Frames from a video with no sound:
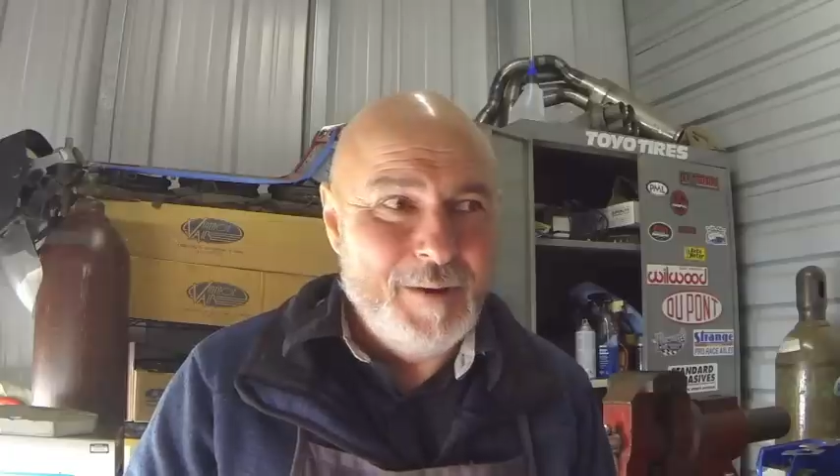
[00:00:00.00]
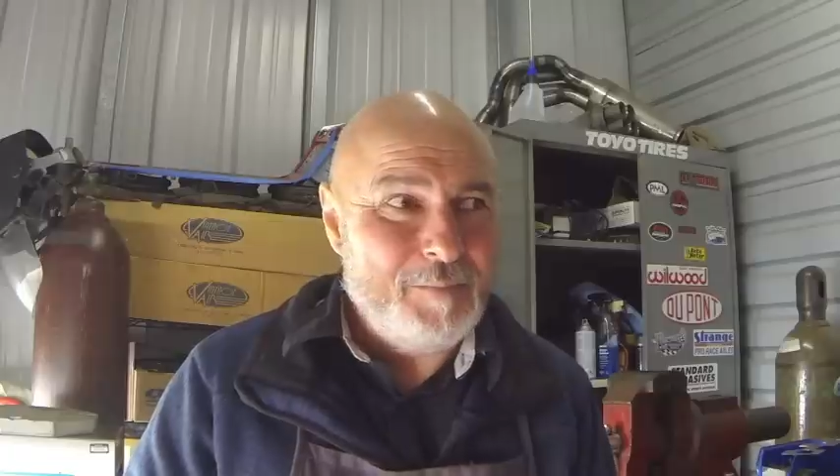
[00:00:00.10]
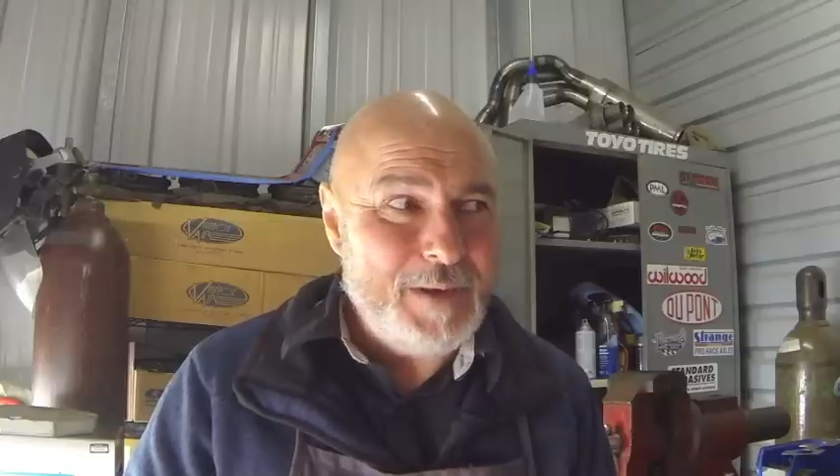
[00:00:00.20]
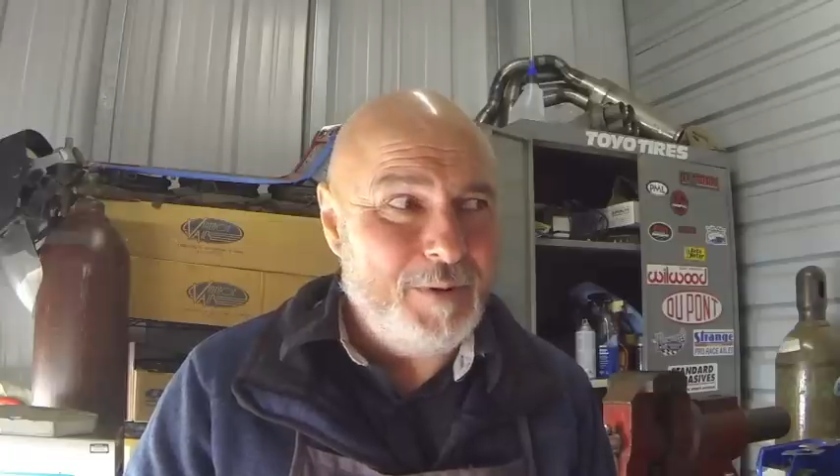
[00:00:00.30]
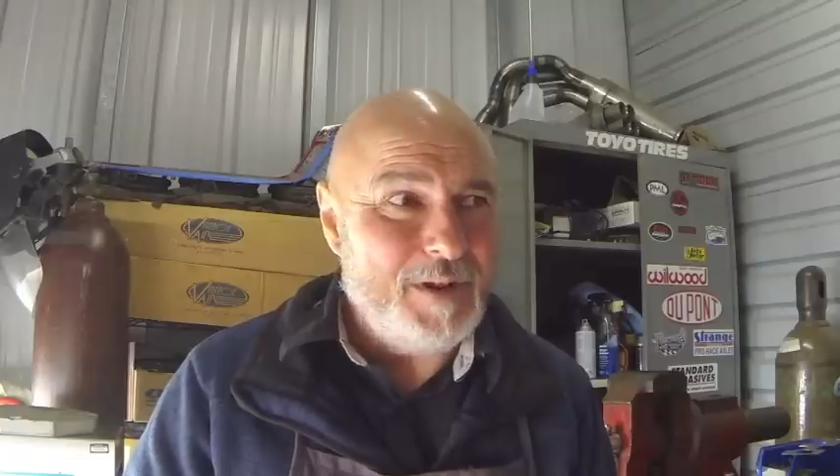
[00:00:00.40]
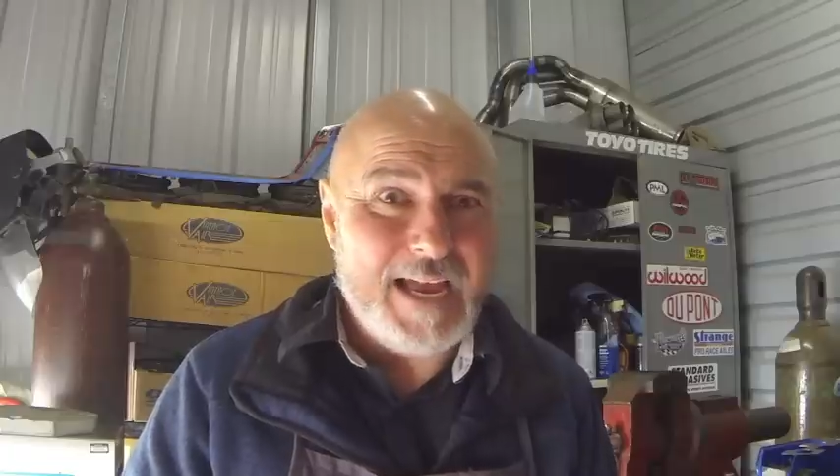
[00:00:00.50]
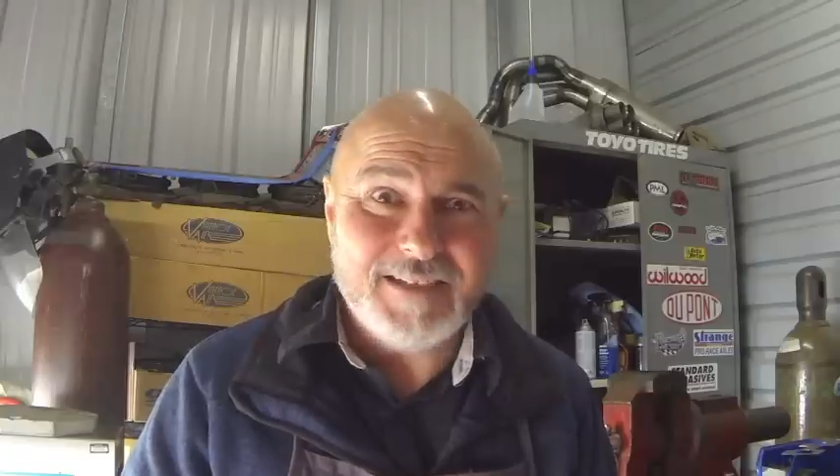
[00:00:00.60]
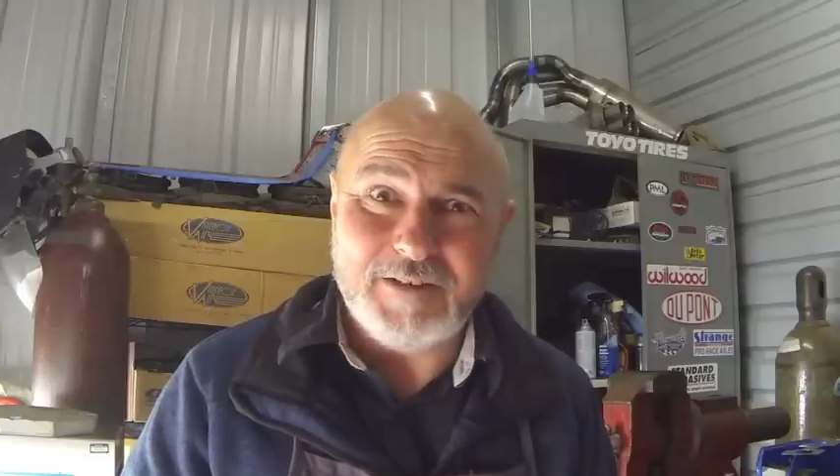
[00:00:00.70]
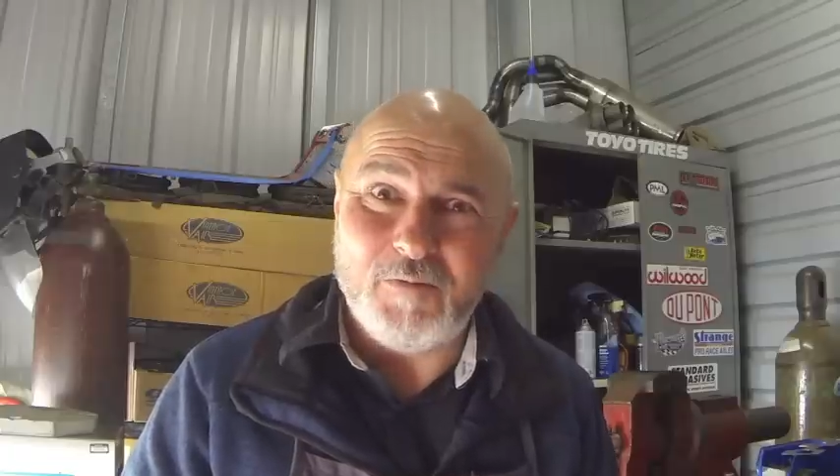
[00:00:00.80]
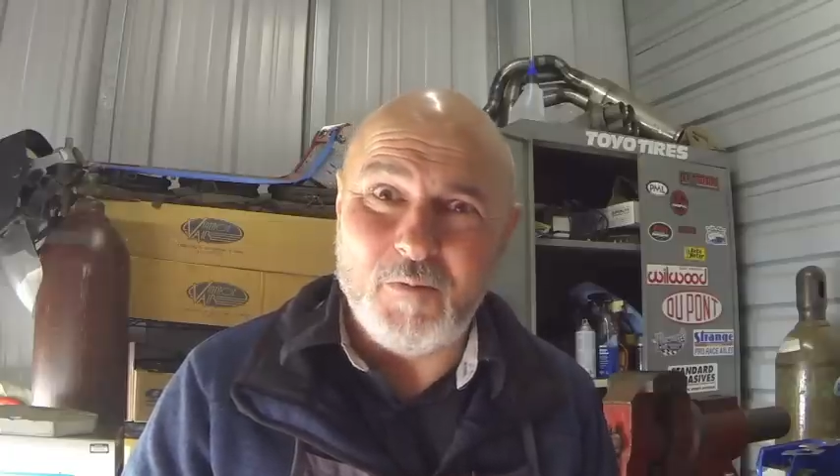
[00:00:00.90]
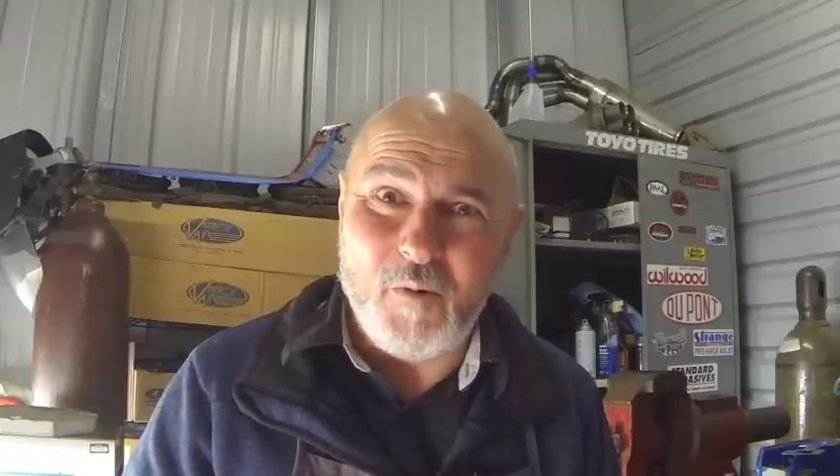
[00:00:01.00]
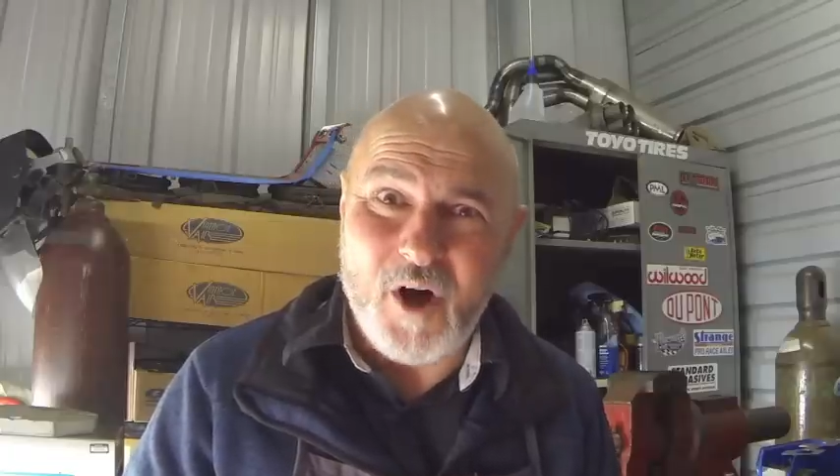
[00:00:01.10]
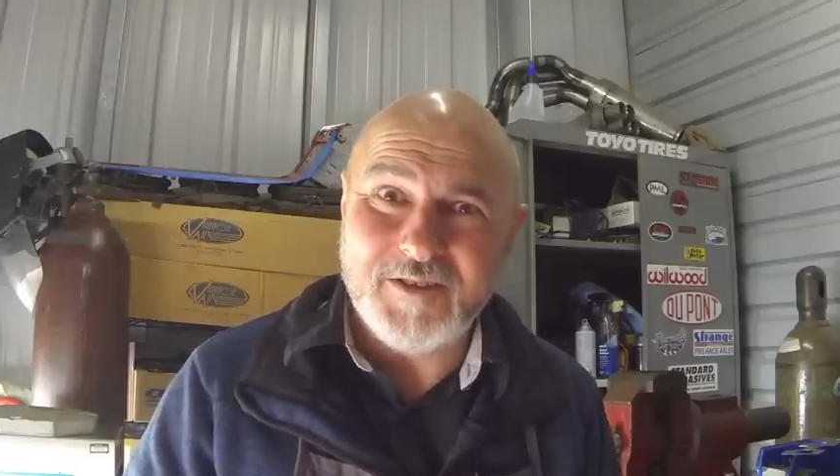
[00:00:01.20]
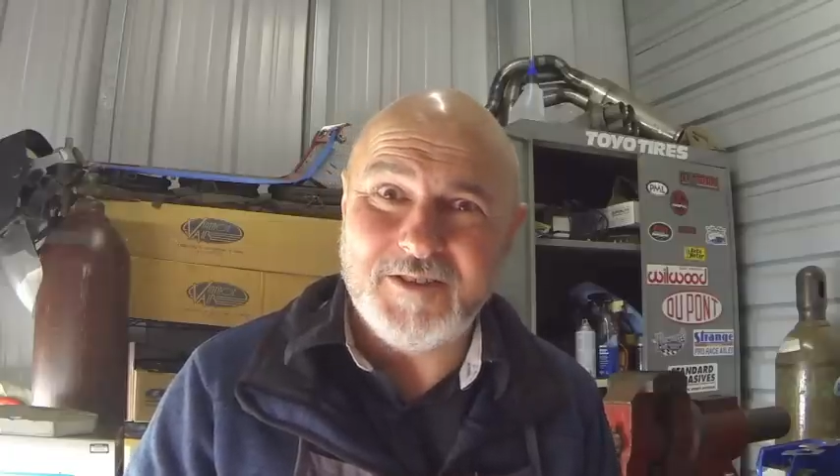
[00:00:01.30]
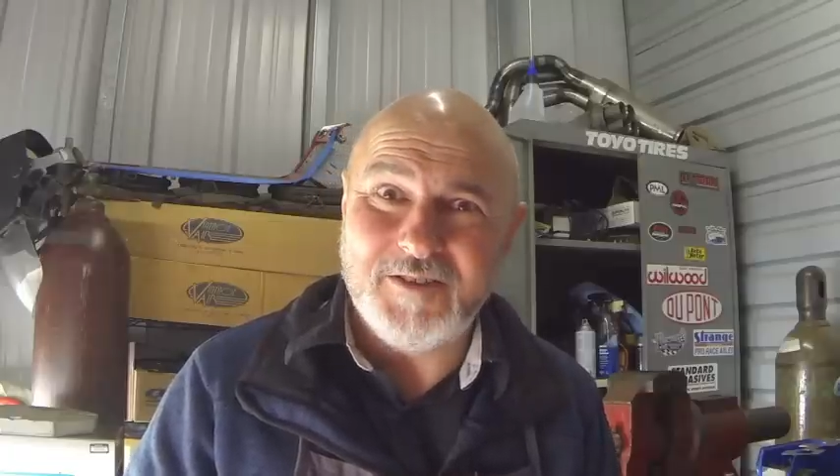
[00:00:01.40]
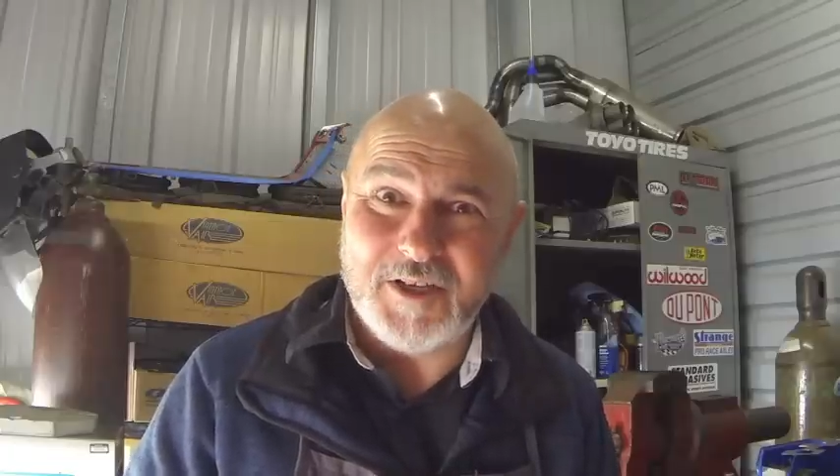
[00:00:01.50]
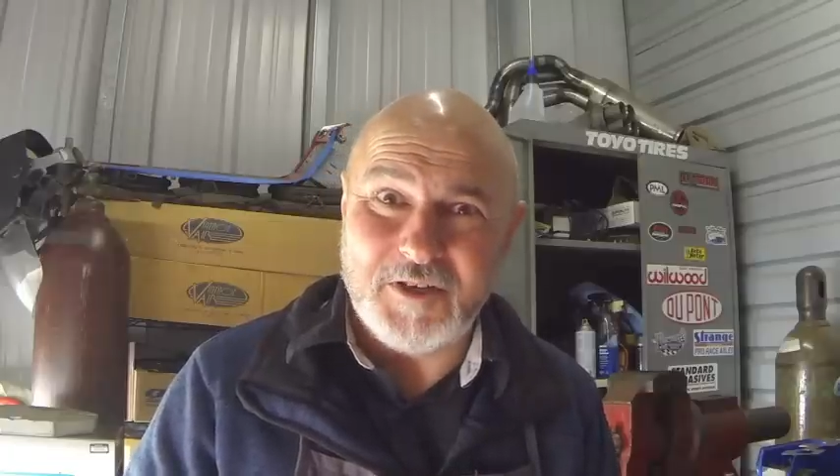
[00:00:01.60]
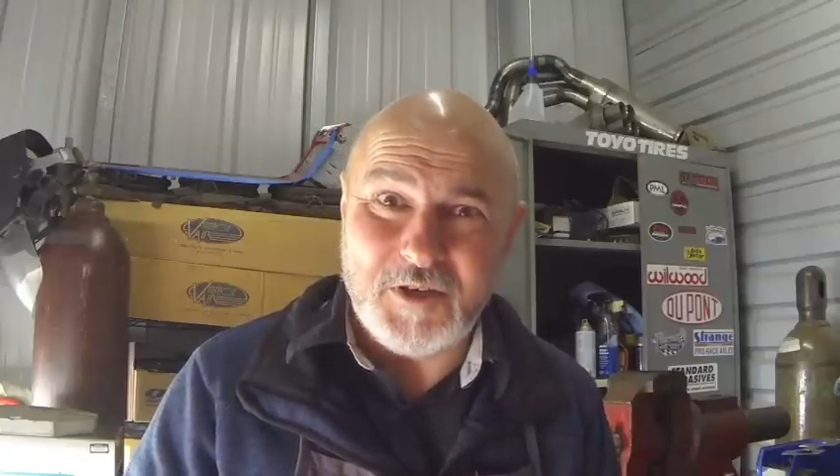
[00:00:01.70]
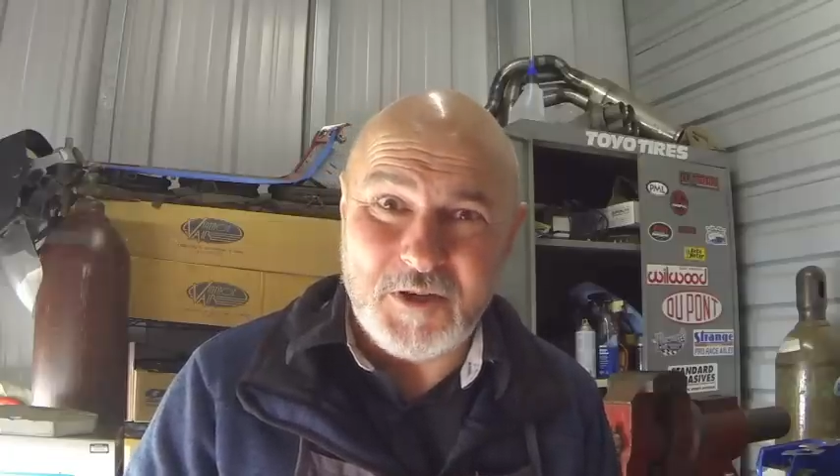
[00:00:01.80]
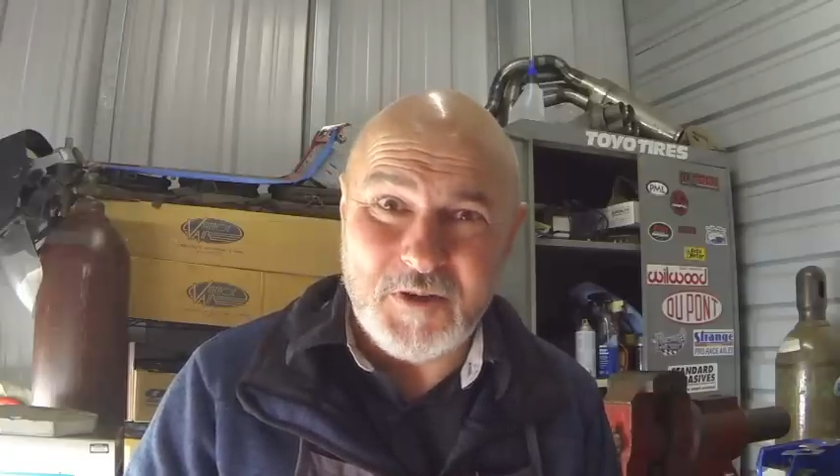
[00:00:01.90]
People actually watch the
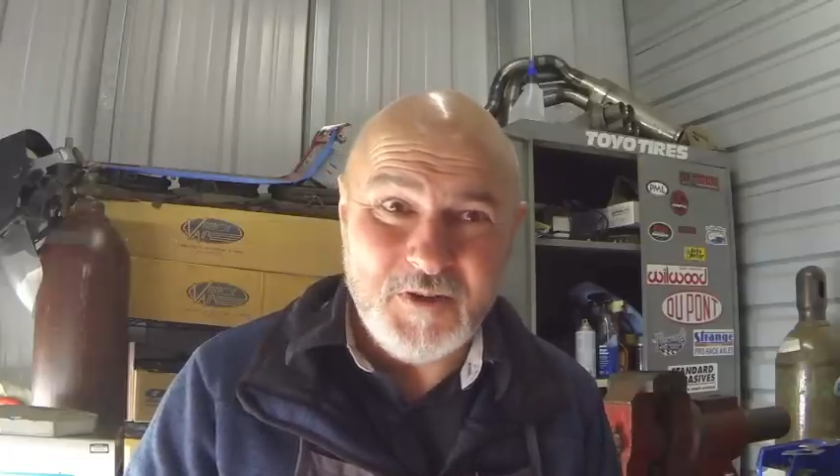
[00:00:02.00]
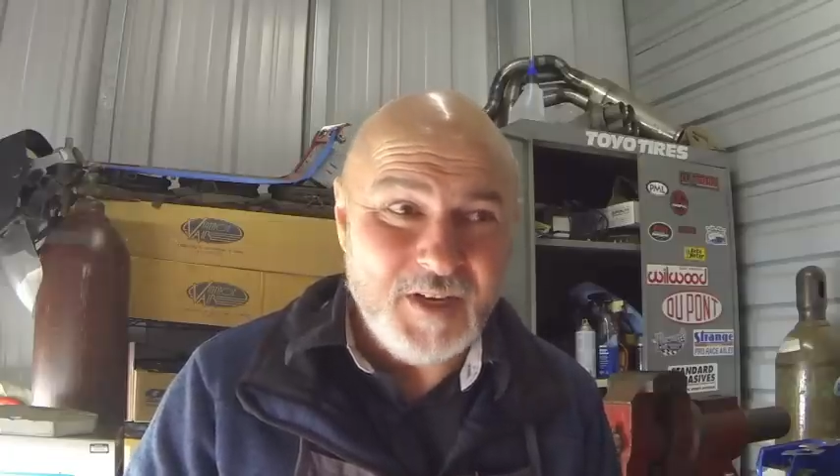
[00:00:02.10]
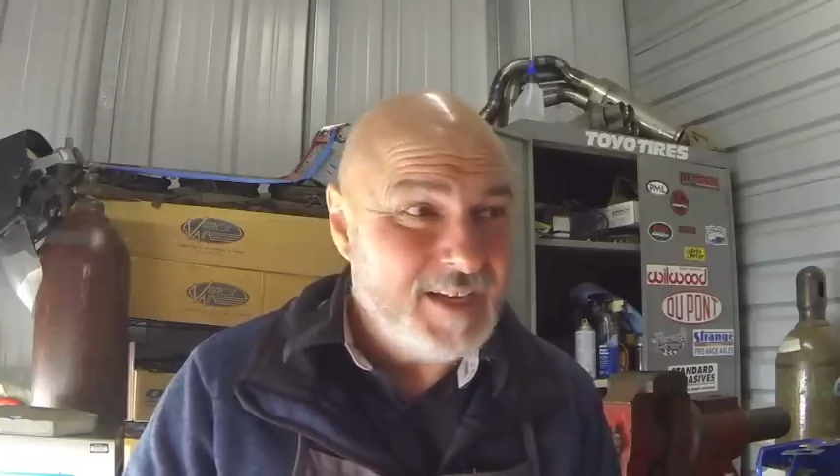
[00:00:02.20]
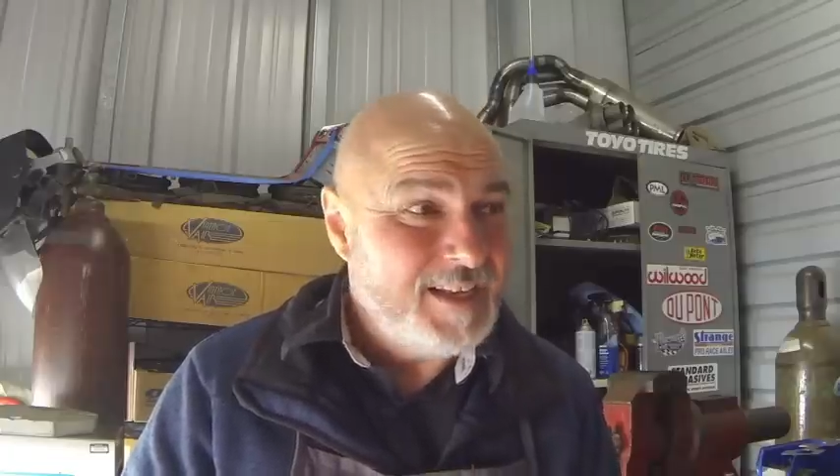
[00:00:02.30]
news.